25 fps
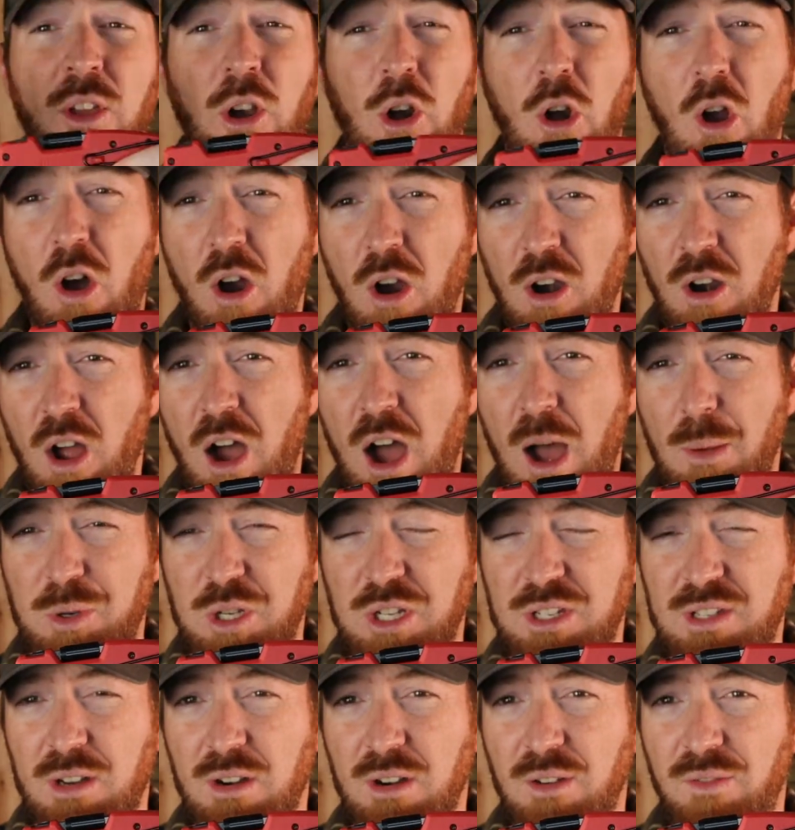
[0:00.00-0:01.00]
There are
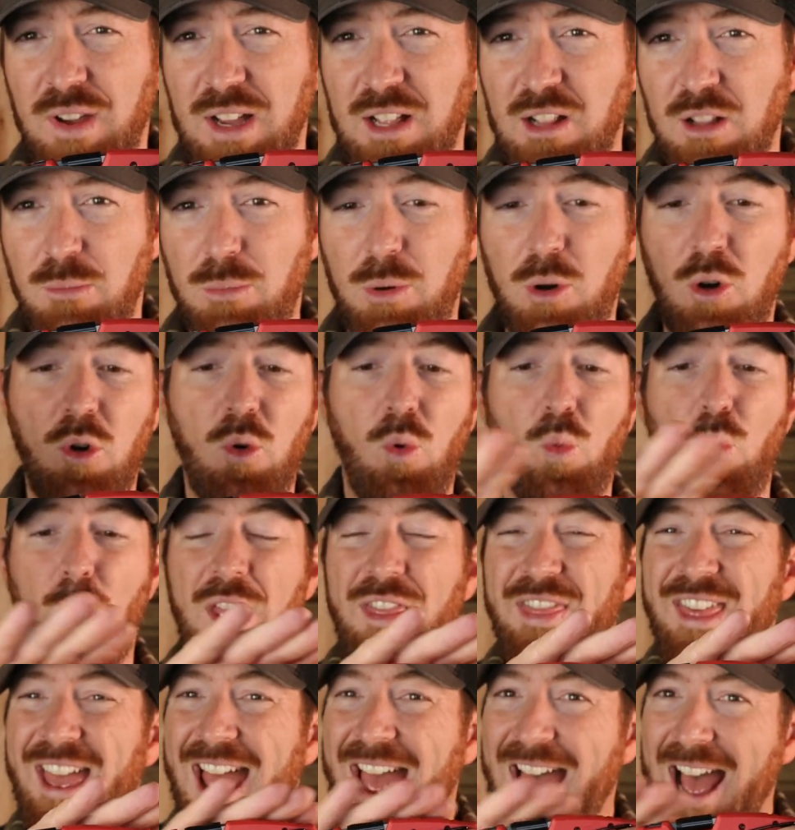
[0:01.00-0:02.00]
options that are available
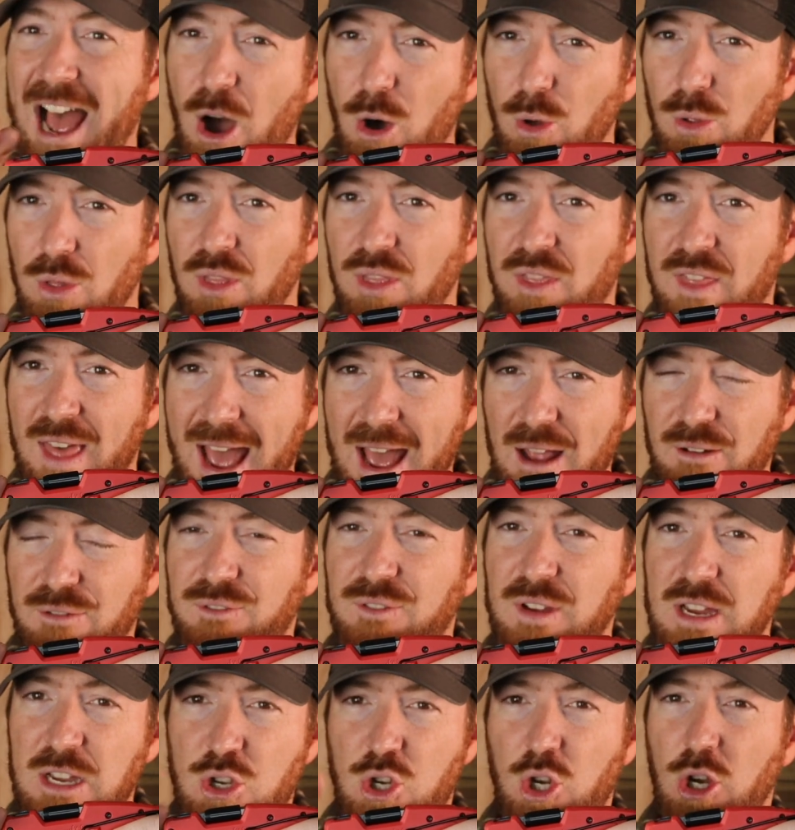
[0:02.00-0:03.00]
without that
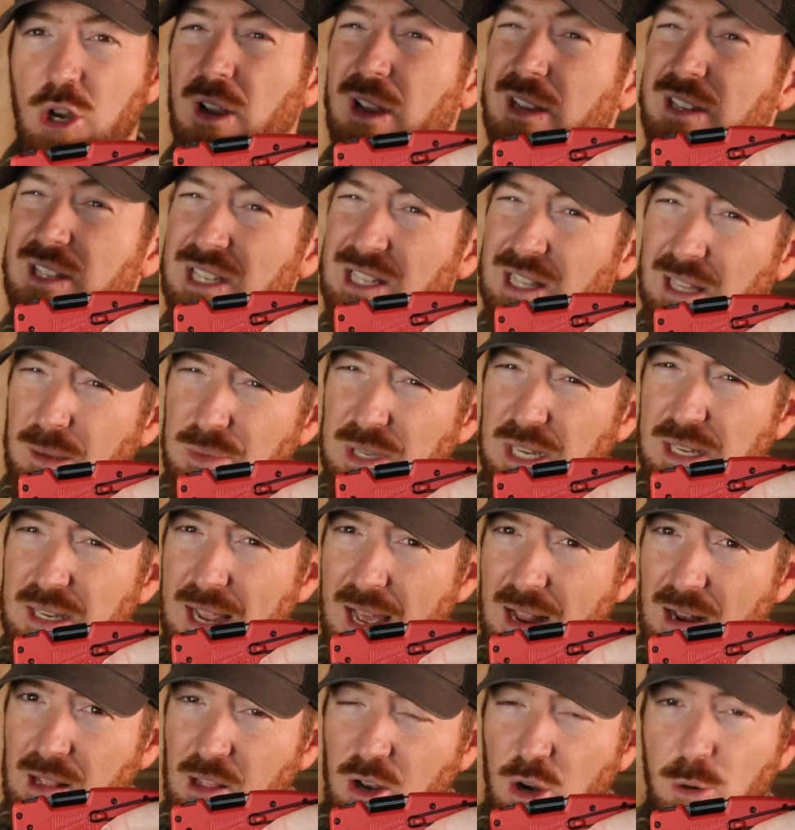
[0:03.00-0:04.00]
feature. It slims it
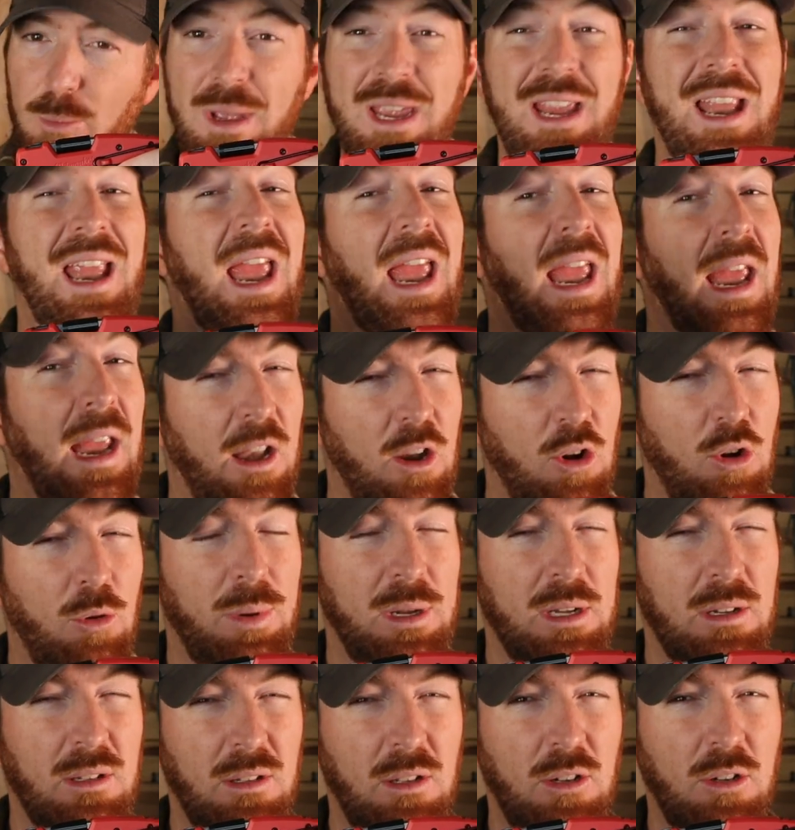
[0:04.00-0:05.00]
down a little bit and it'll
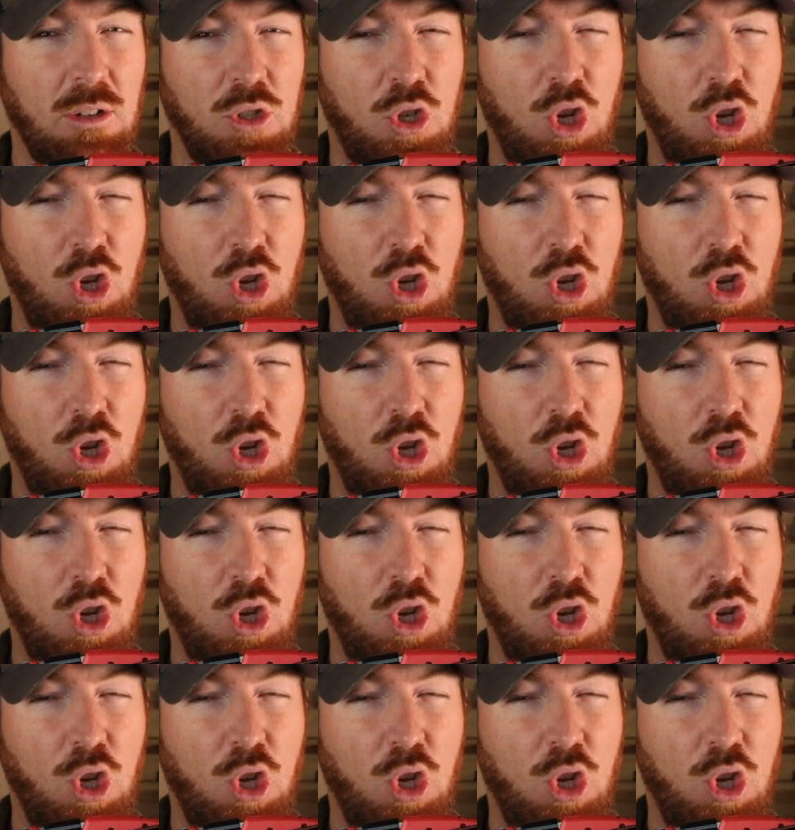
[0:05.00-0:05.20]
be a little